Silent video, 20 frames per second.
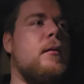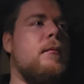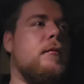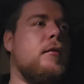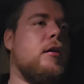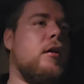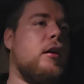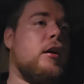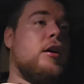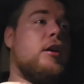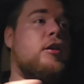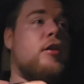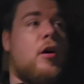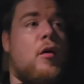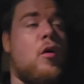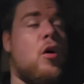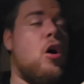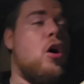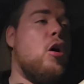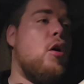I'm going to
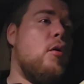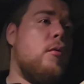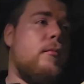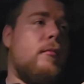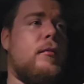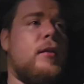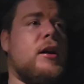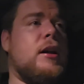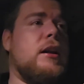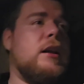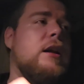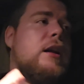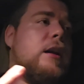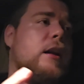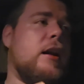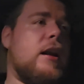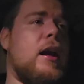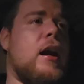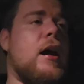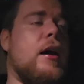go home and
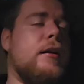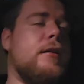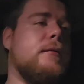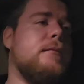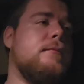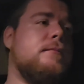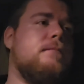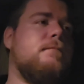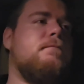eat again.